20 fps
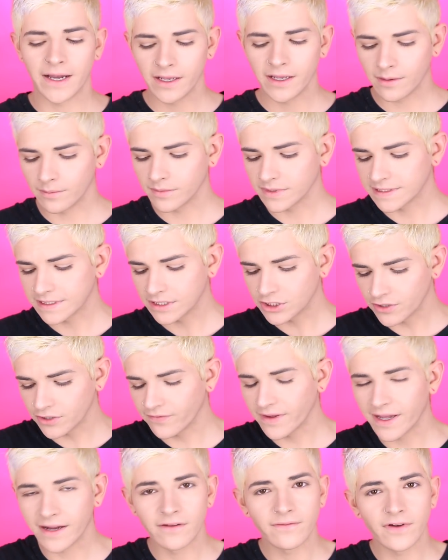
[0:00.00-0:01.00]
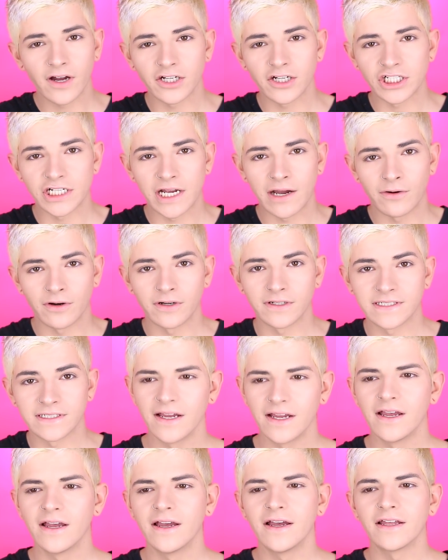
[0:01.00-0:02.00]
I am such a fan of hot showers.
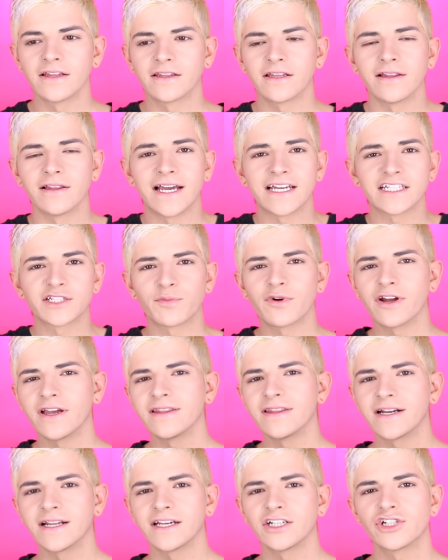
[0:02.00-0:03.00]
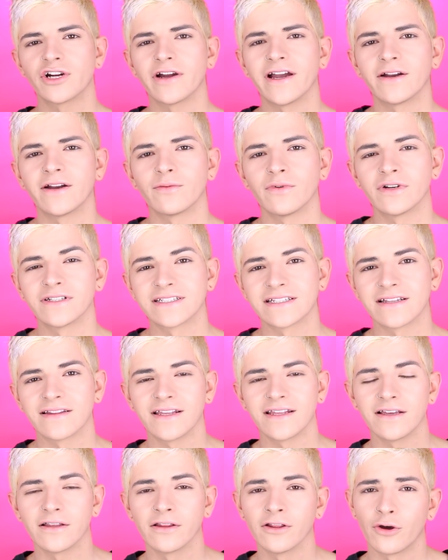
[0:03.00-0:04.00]
The last brand that I tried was
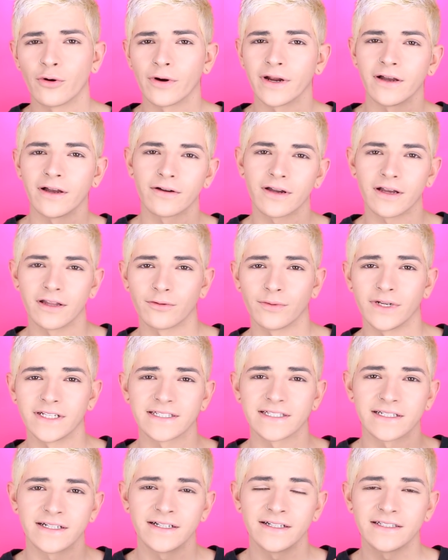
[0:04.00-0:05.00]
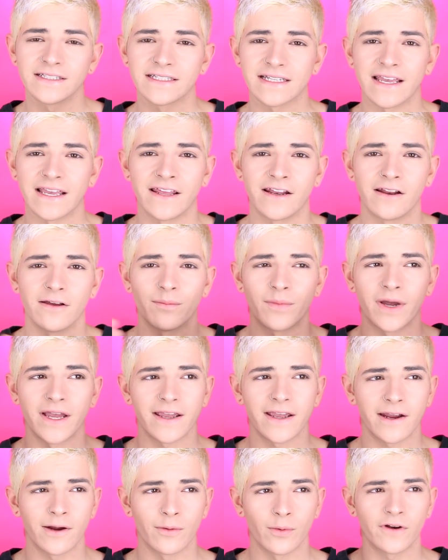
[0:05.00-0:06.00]
the L'Oreal Coloristas, and my
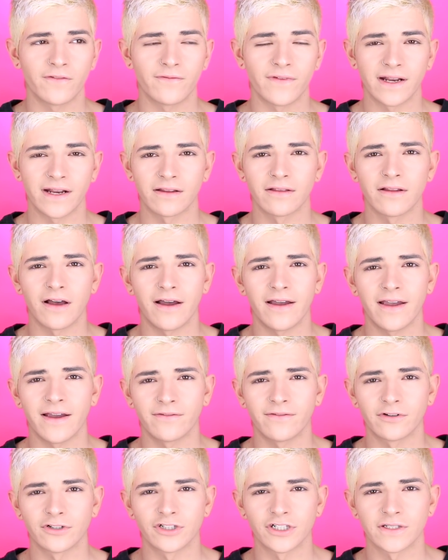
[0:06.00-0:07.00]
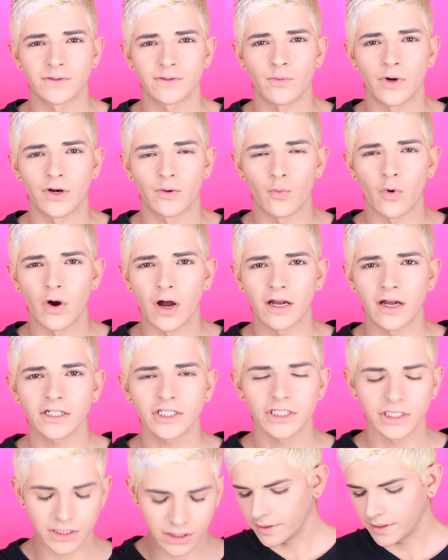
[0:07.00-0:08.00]
hair would fade a lot after just one
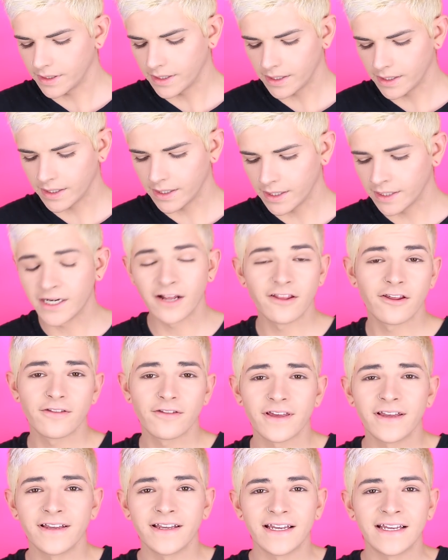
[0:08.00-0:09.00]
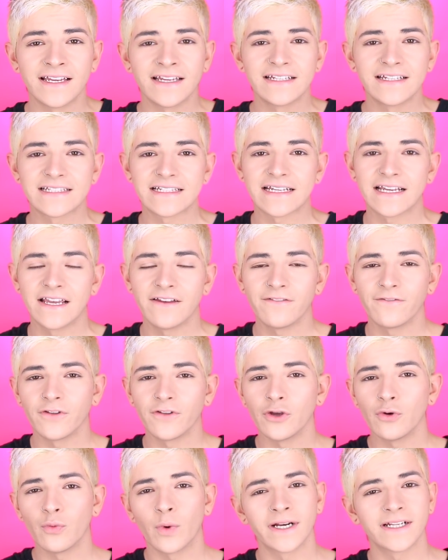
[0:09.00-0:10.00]
wash. Another thing is, if
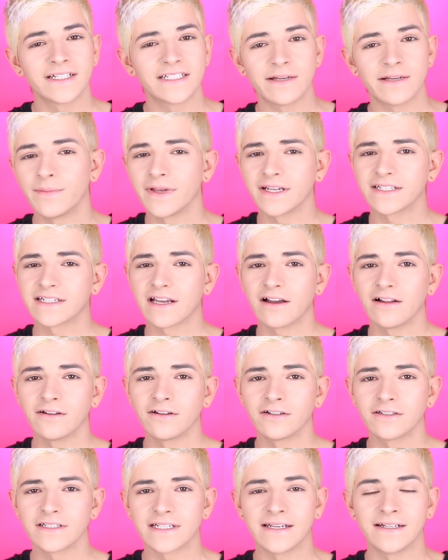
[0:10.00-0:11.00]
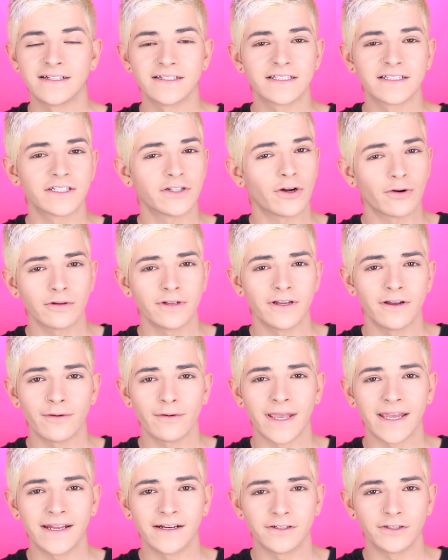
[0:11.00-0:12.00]
you wanted to mix colors, it is totally
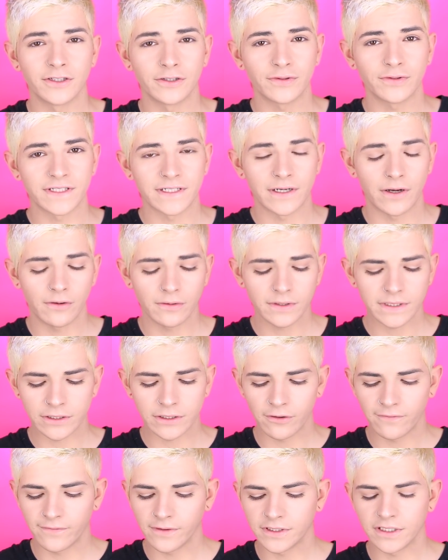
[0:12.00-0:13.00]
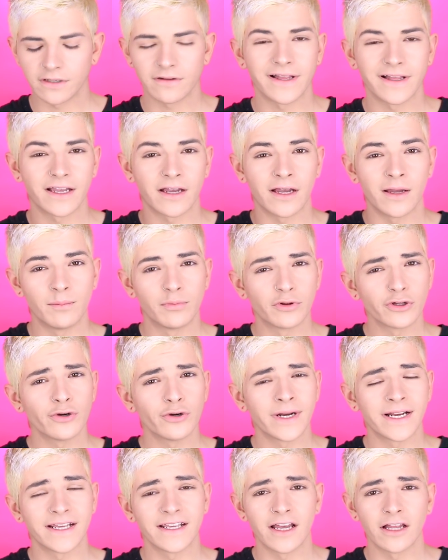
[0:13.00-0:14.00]
okay to do so. So if you took like a blue
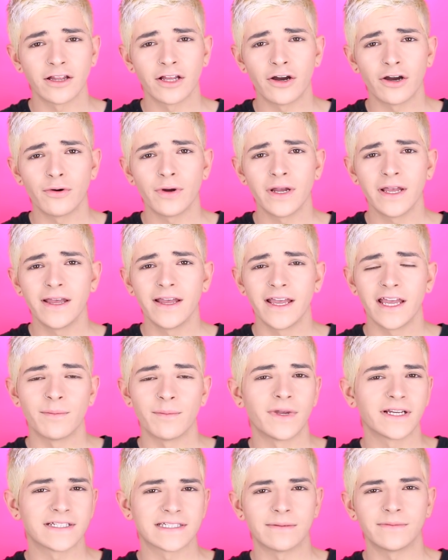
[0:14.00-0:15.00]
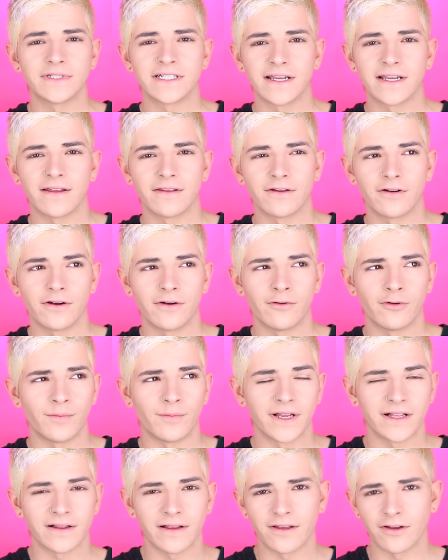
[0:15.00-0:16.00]
and a yellow and mix them together, it would
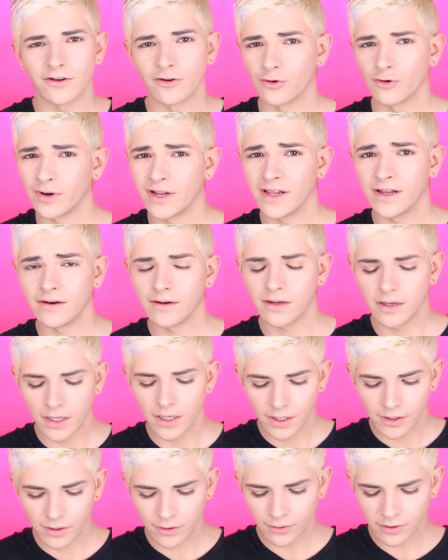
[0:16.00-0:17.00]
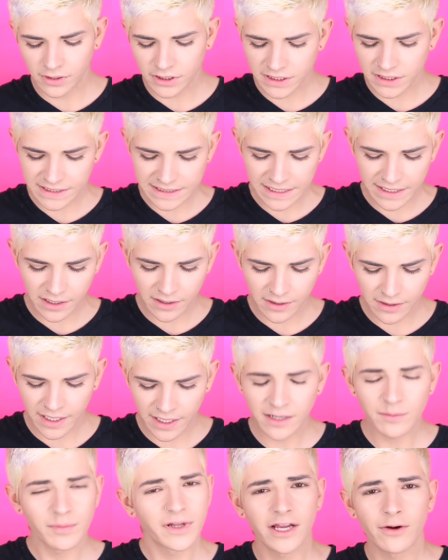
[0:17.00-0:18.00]
make like a green. You could just like kind
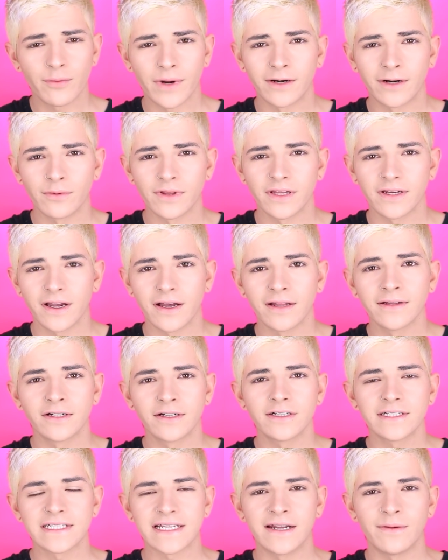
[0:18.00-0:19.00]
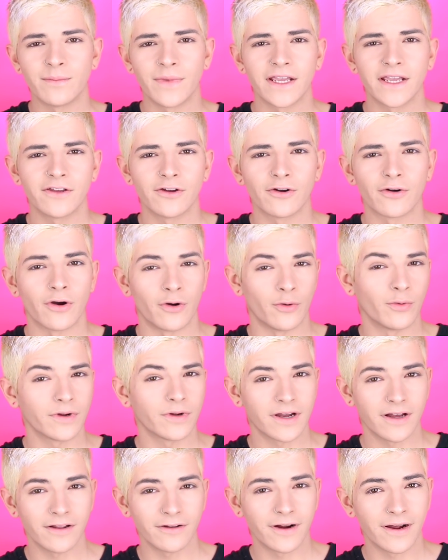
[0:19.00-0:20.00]
of play around with the colors and make your own
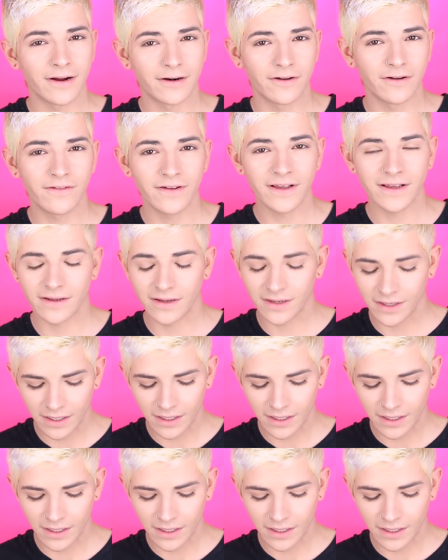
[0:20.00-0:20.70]
color out of it.